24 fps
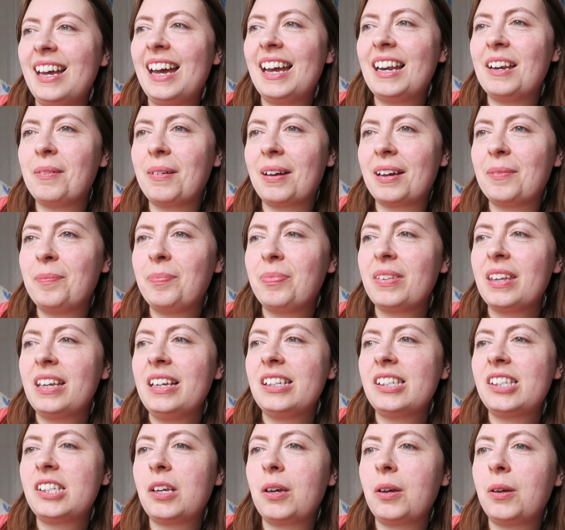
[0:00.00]
Anyway,
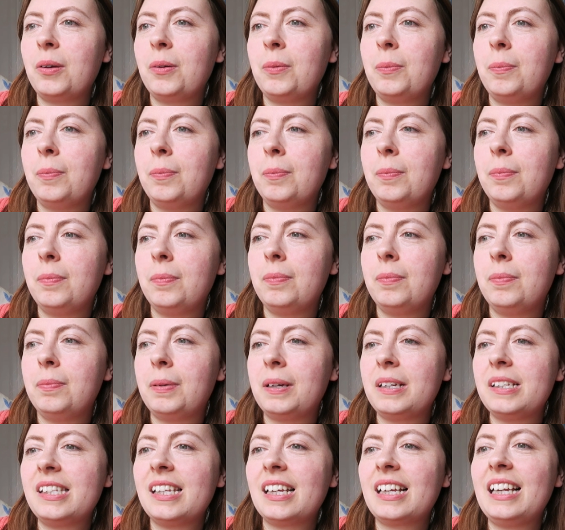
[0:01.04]
so
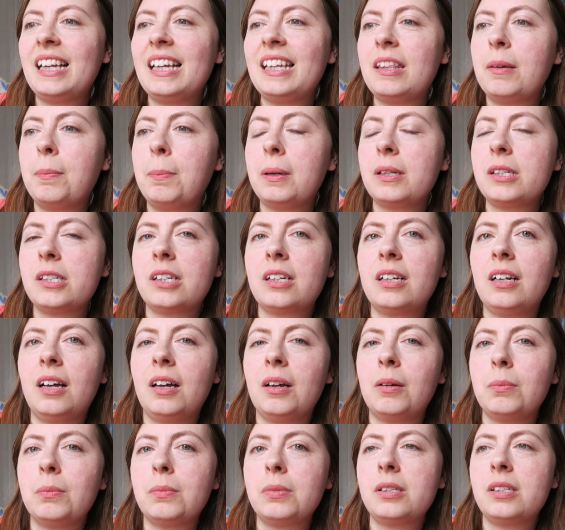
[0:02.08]
basically the
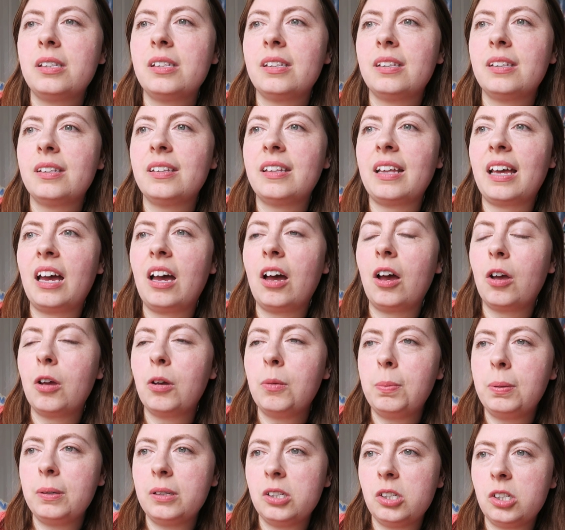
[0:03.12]
buttercups, they're
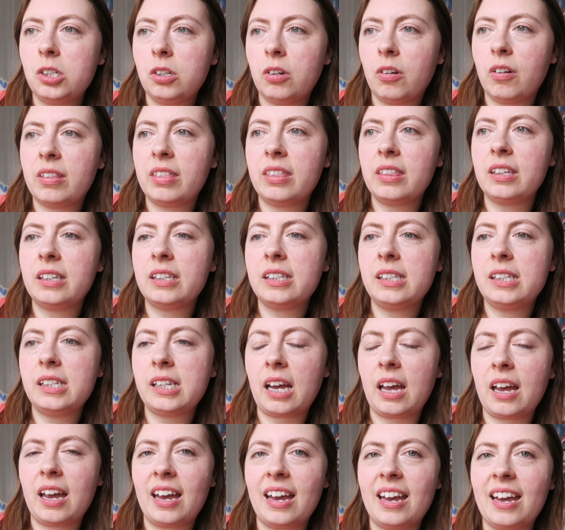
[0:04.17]
open during the
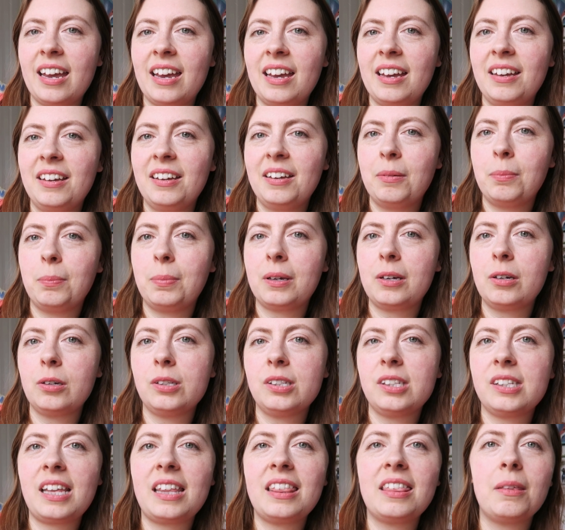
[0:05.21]
day
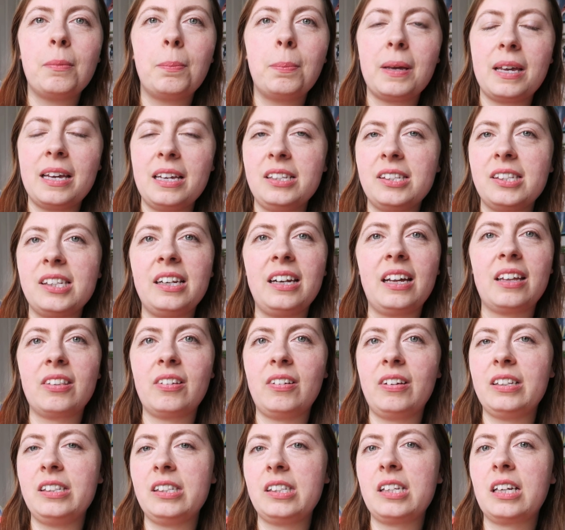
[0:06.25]
because then the bees and
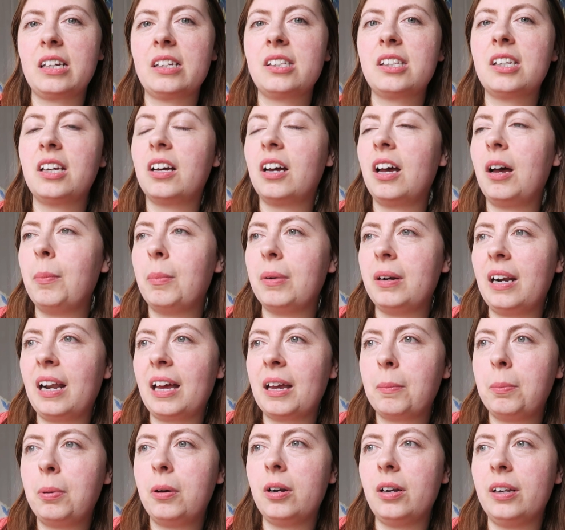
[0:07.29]
other insects can come and
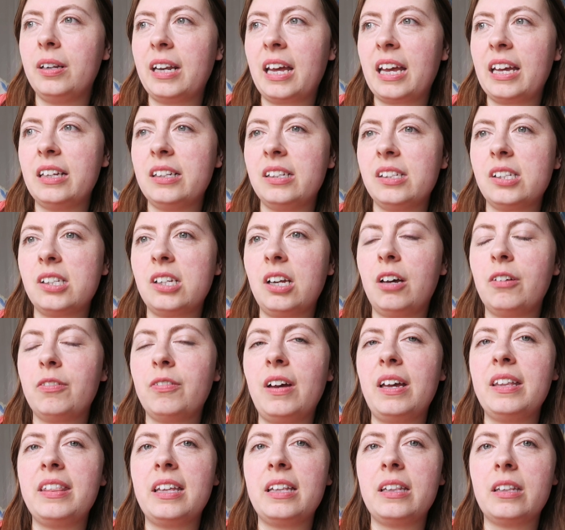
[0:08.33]
like pollinate and
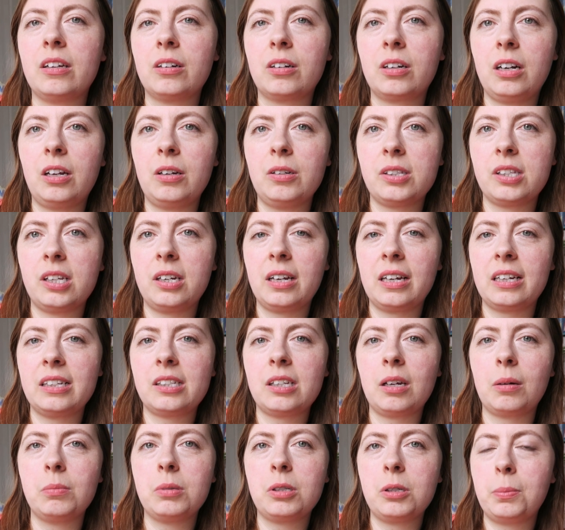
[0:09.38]
stuff, and then they'll close at night
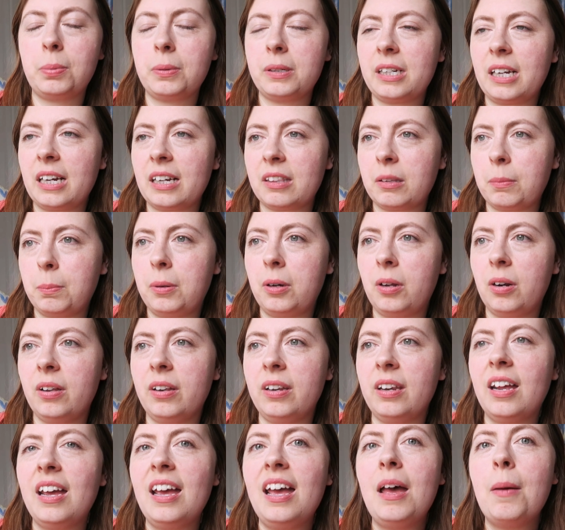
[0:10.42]
time to protect the
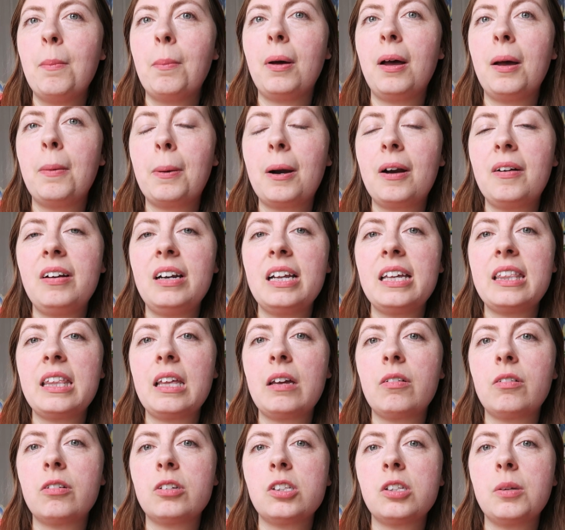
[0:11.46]
pollen. But apparently
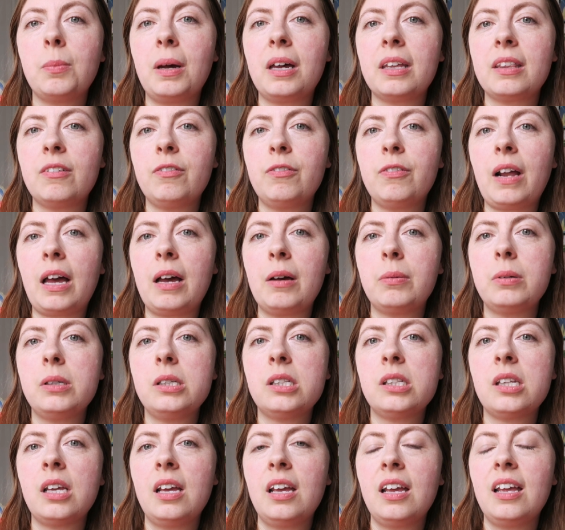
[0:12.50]
there are some other
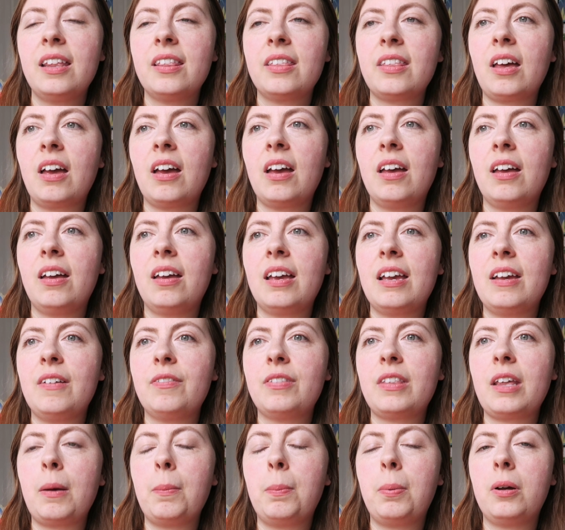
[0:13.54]
flowers that
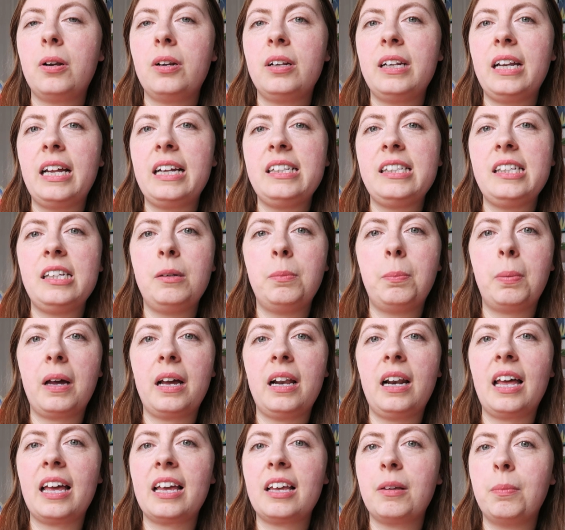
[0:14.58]
if they're pollinated
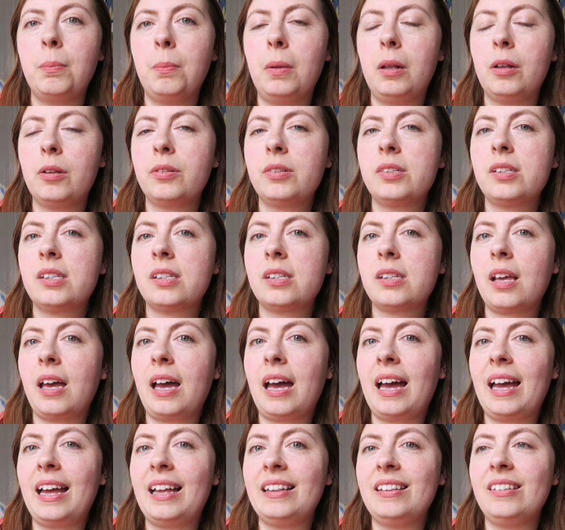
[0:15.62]
by like moths
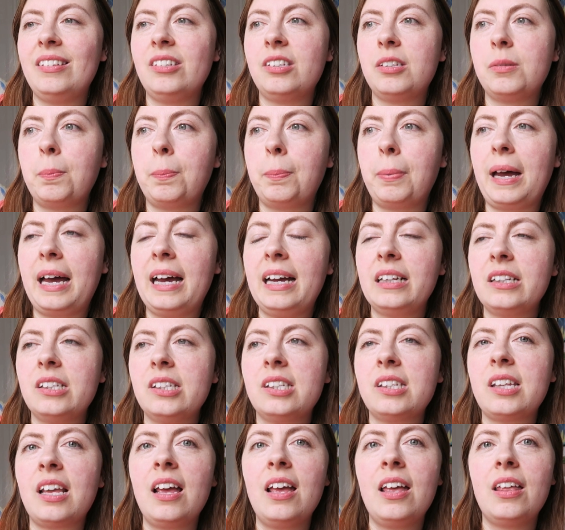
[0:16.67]
and
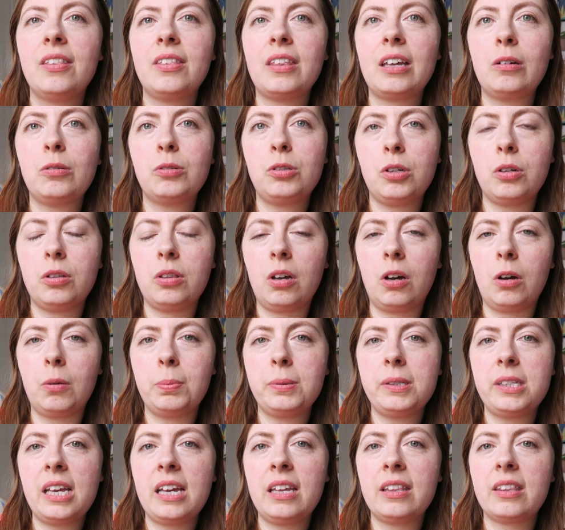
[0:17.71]
bats, they'll do the
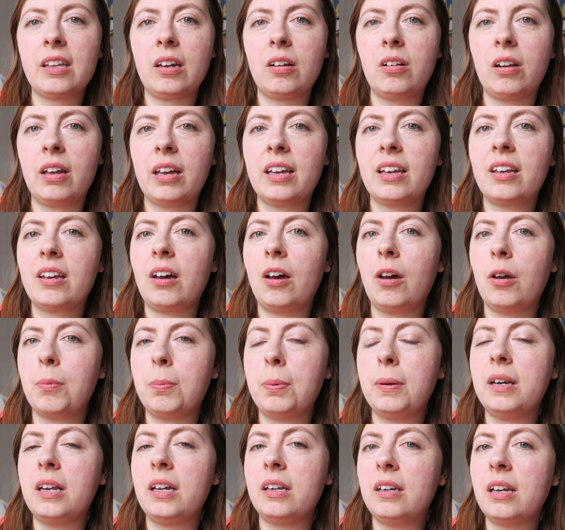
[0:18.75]
opposite. They'll like
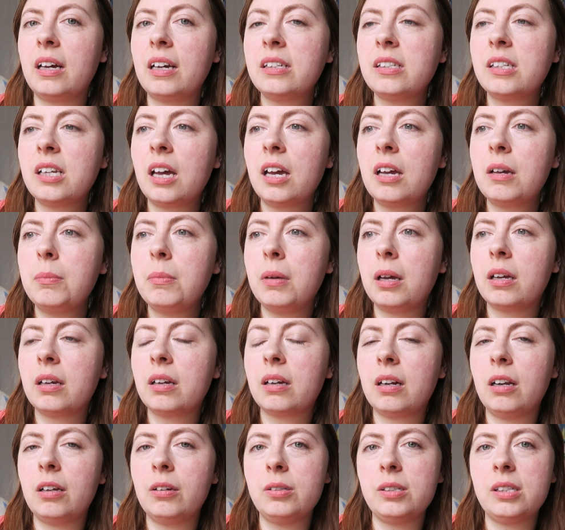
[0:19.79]
open at night time
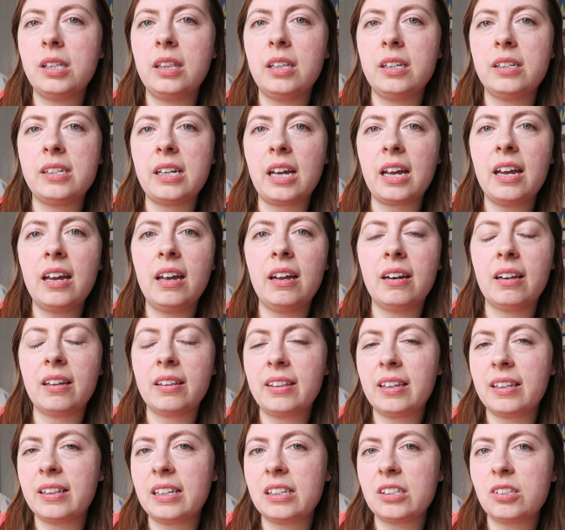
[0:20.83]
and close in the day, and I
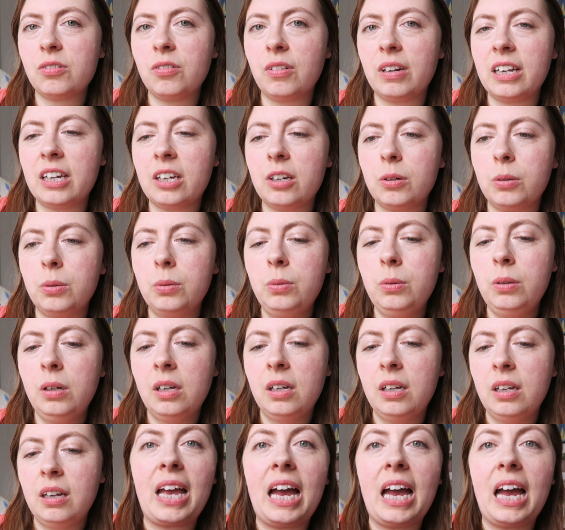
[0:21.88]
think that's really cool.